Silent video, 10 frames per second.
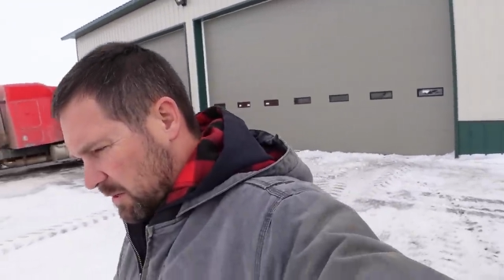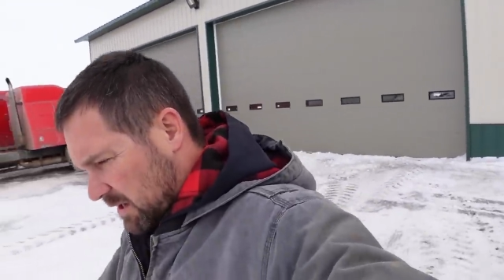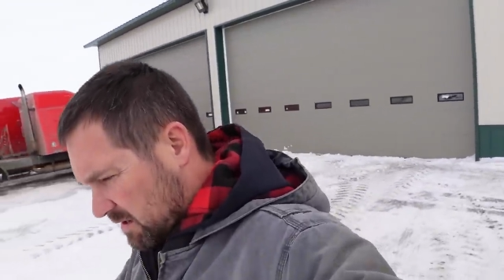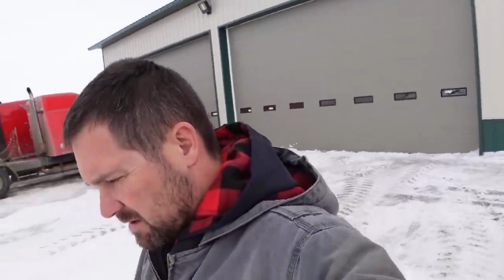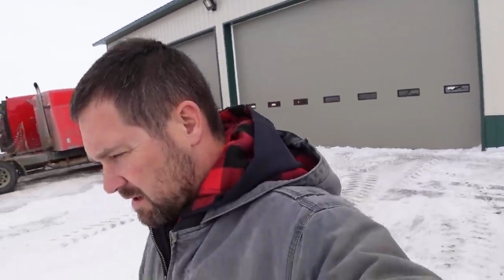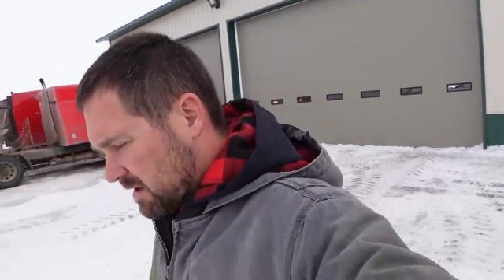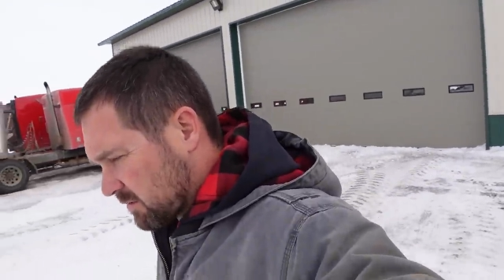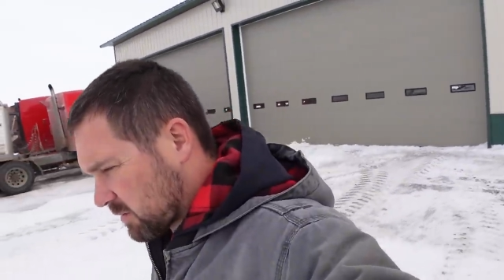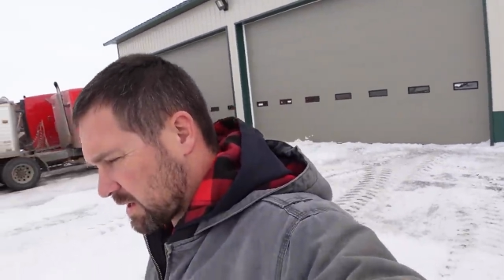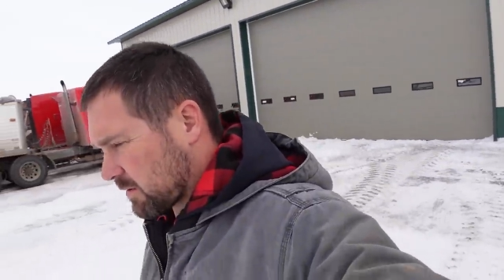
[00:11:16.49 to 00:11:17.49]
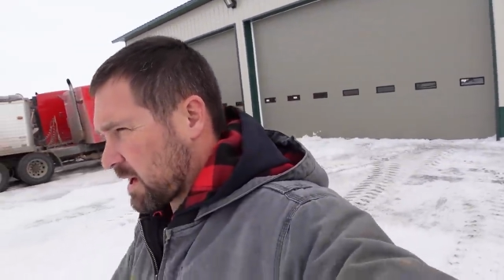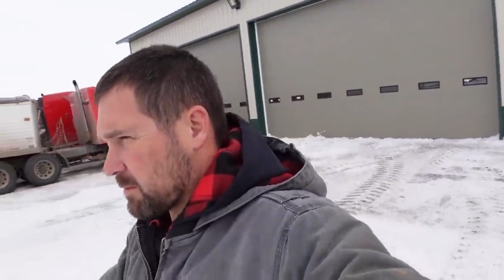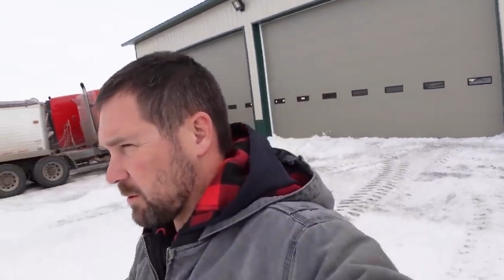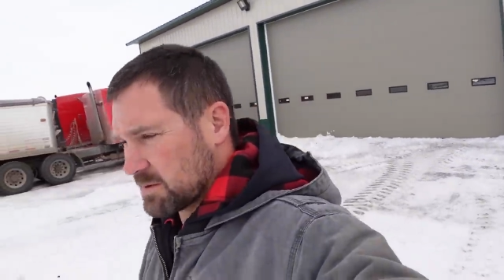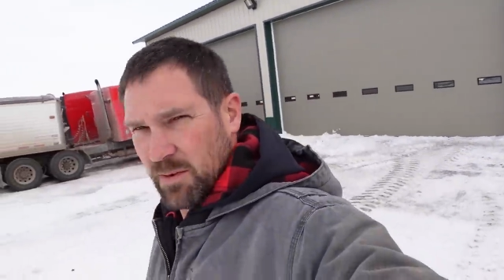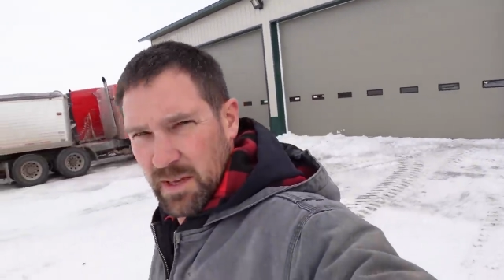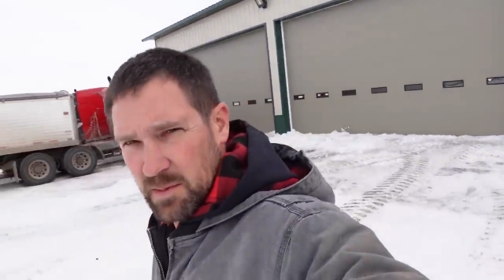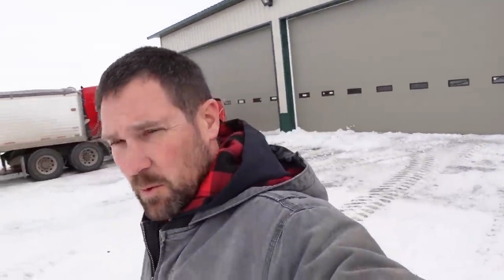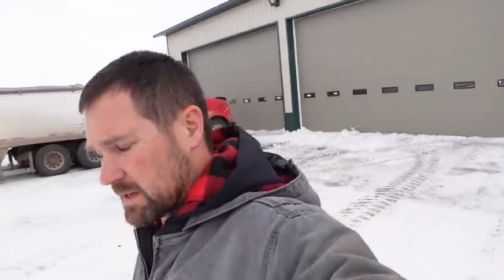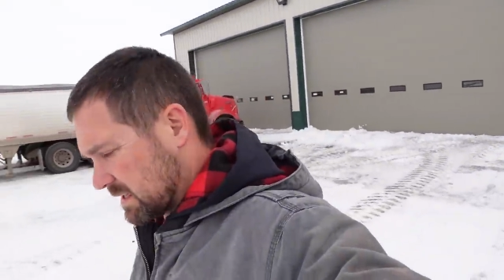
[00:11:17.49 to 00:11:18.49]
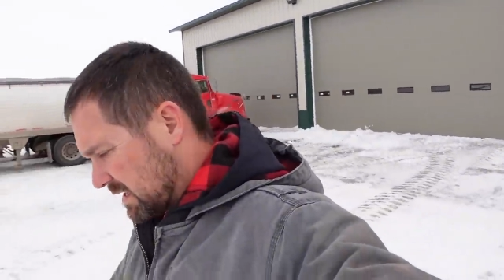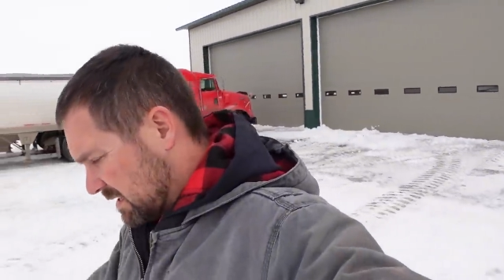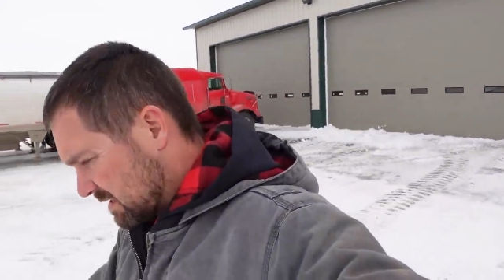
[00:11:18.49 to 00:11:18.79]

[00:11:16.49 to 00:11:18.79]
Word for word: gonna run grab those for these boys.